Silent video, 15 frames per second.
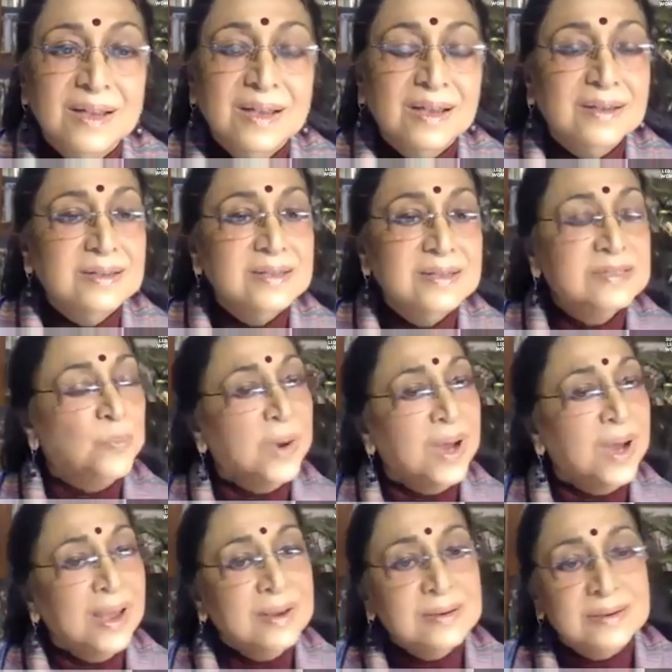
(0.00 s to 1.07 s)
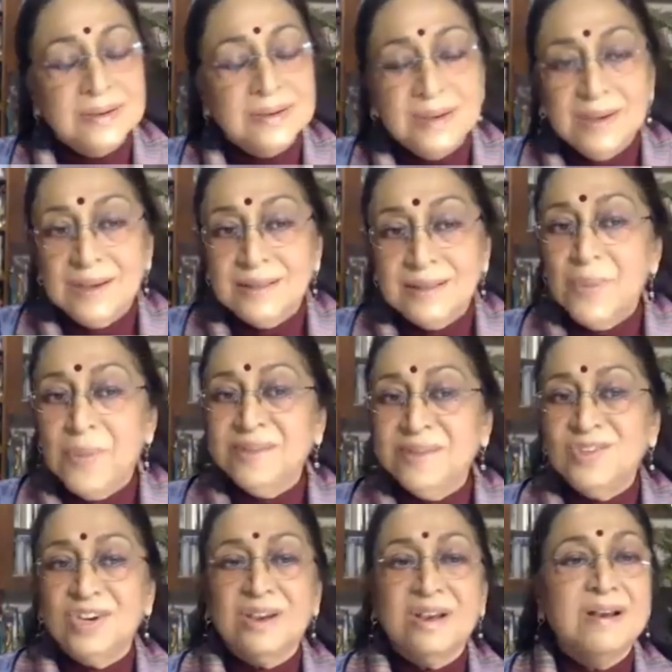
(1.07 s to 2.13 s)
Despite the
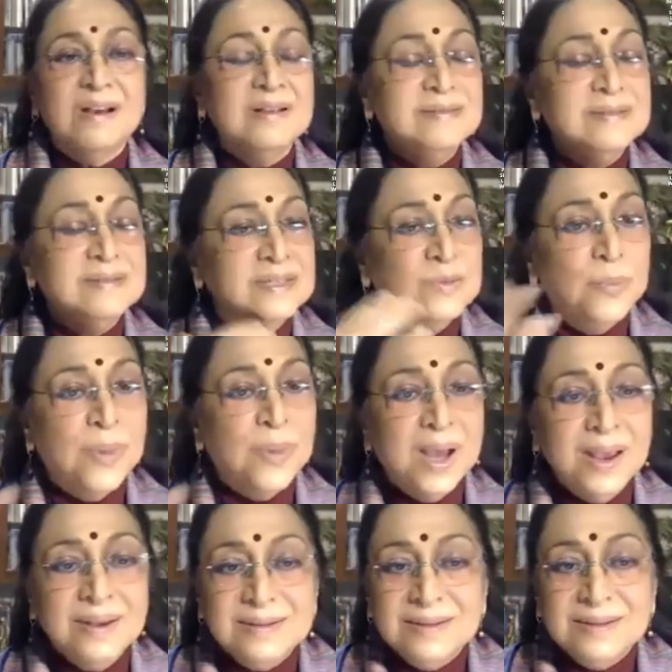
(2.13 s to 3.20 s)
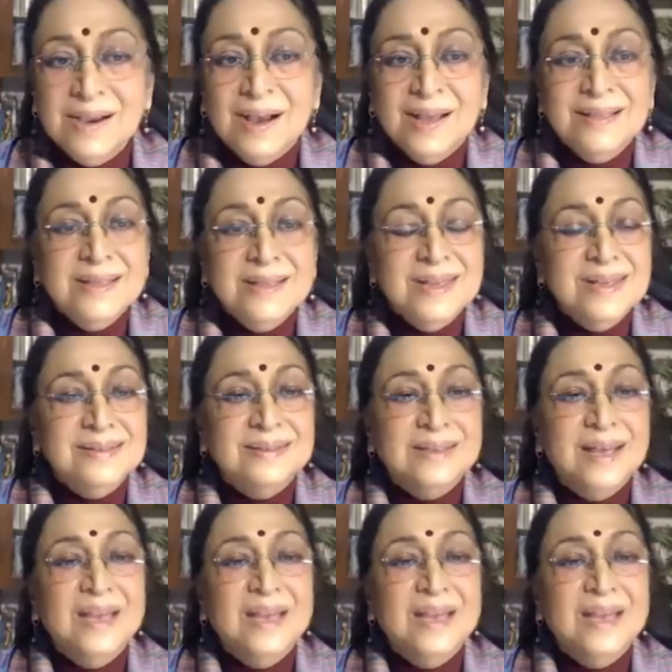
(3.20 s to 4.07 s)
Badshah Khans, despite the Gandhis,